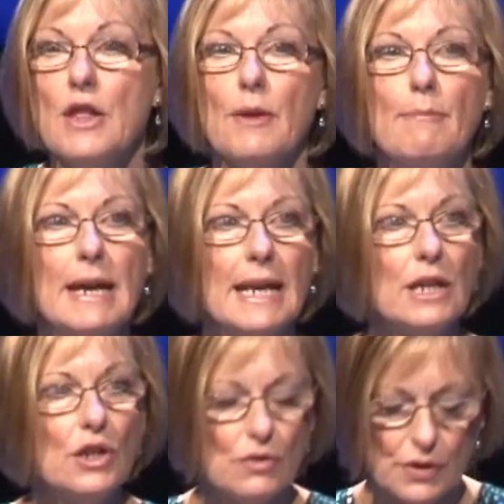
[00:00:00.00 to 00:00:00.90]
The
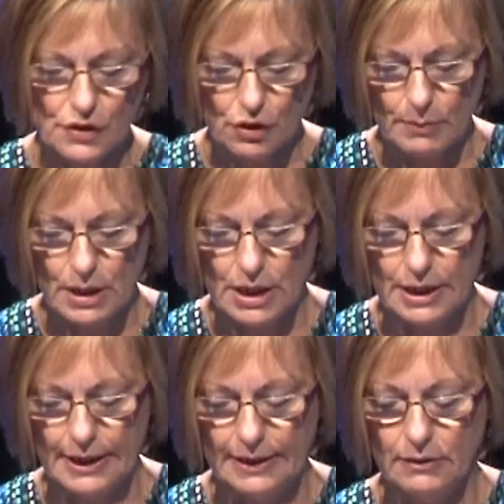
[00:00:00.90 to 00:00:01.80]
minute you stop
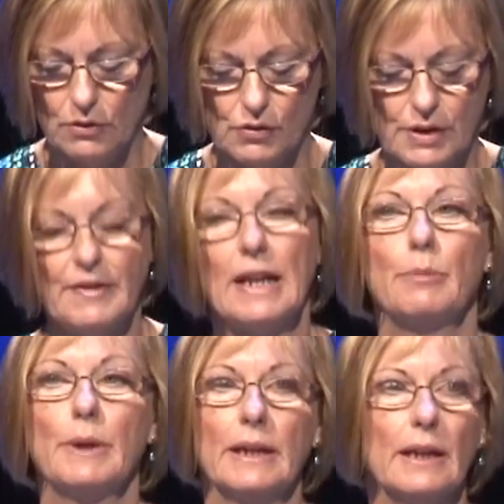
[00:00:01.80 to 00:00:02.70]
learning or
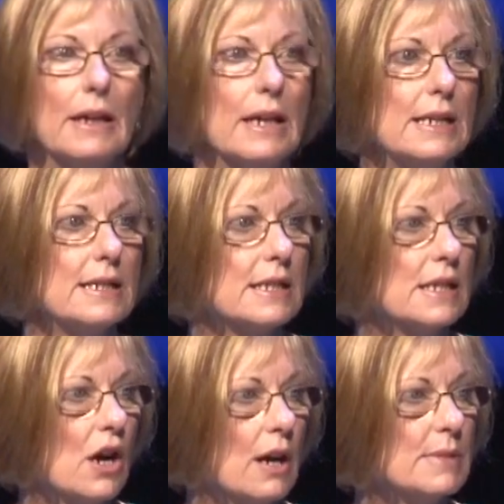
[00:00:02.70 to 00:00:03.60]
developing is the
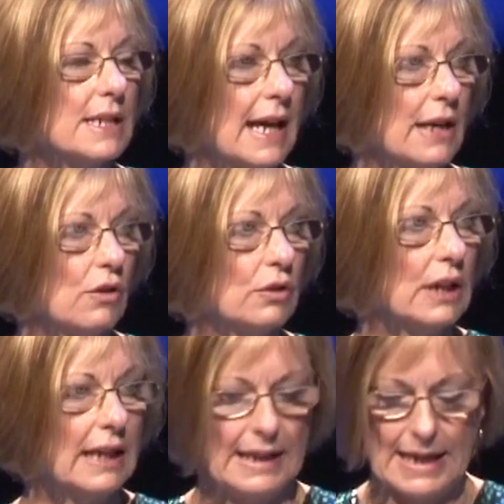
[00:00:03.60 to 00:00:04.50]
time to get on
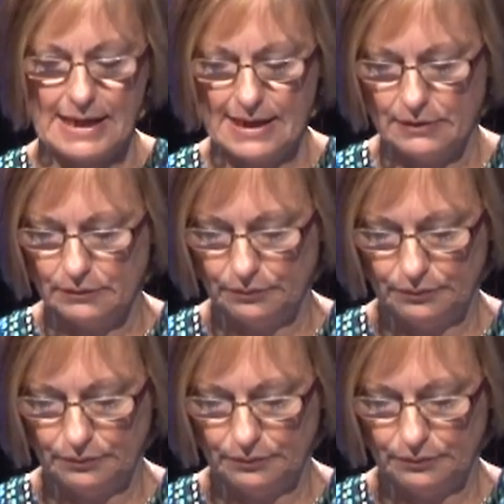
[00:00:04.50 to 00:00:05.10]
and get out.